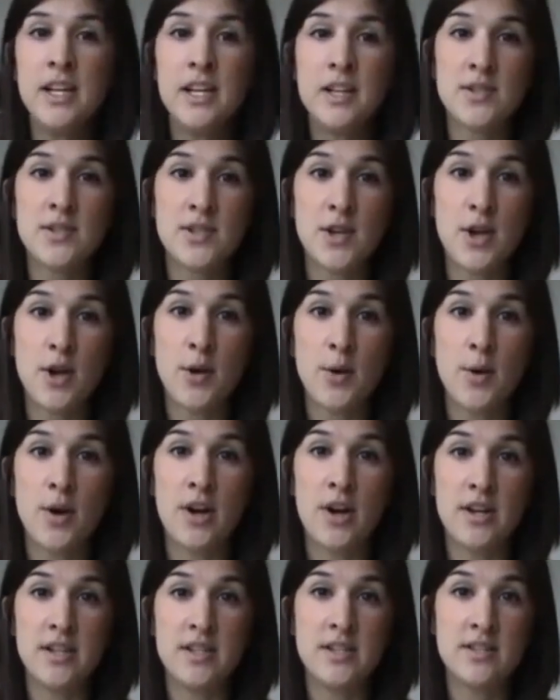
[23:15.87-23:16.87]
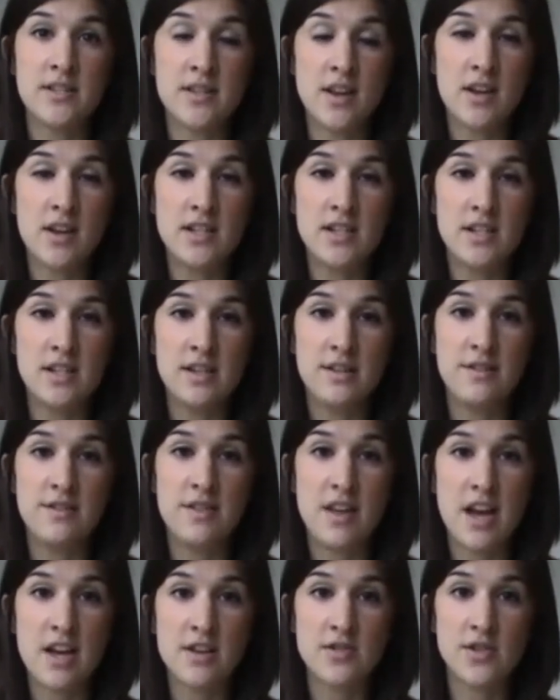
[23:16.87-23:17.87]
So I decided
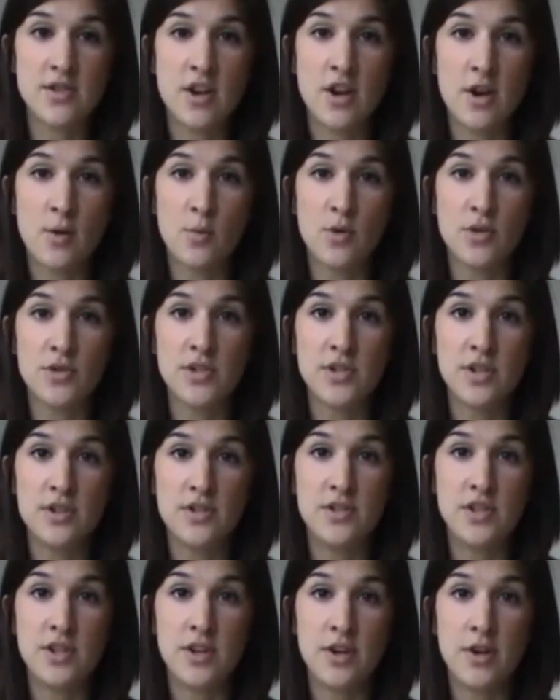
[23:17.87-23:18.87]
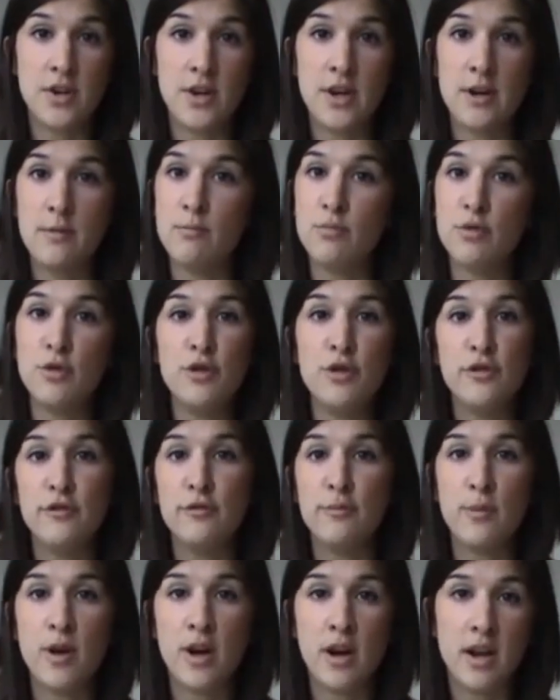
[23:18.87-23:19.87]
that I wanted to improve
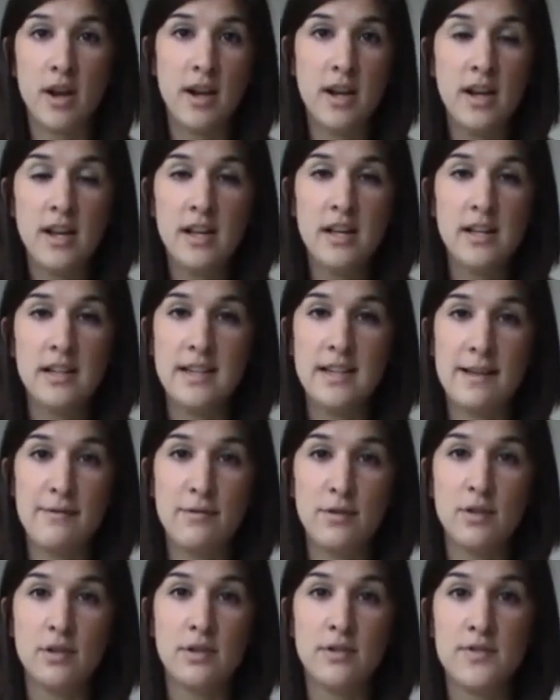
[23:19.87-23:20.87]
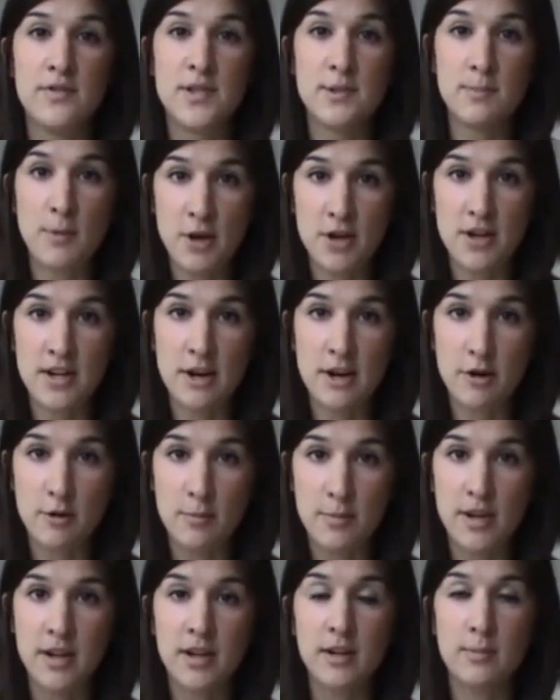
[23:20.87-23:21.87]
my level of spoken
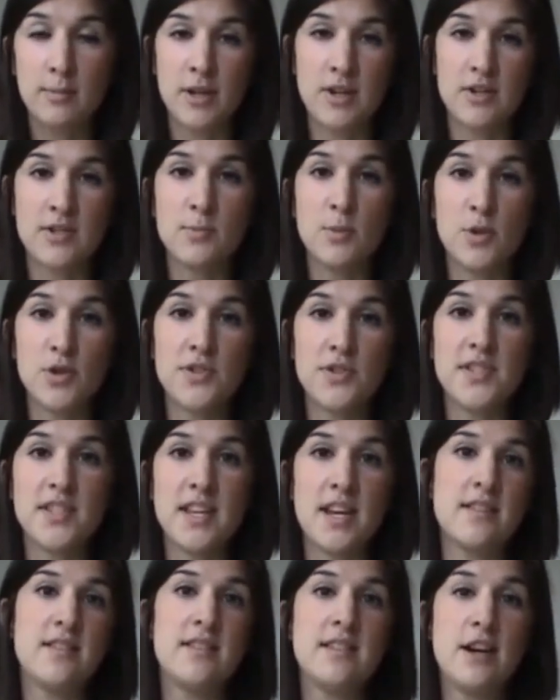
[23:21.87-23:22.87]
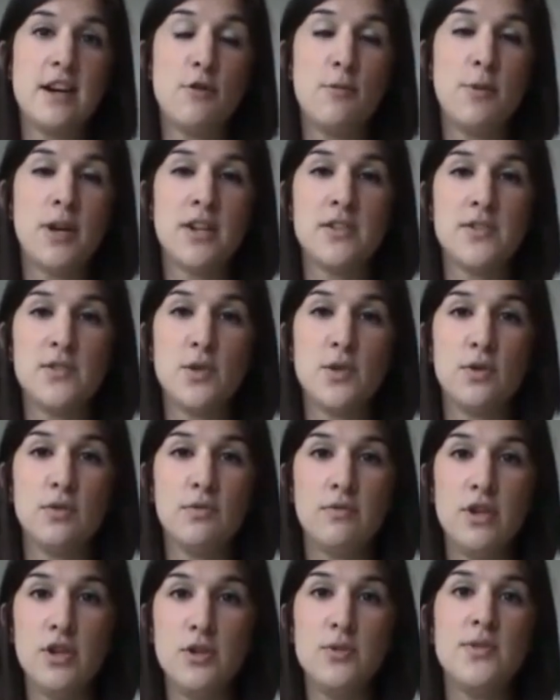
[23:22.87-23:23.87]
Arabic because modern standard Arabic is not
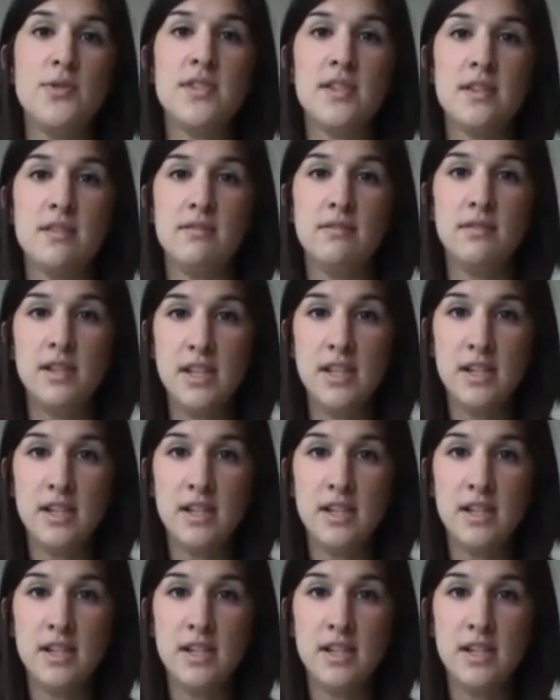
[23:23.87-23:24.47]
used in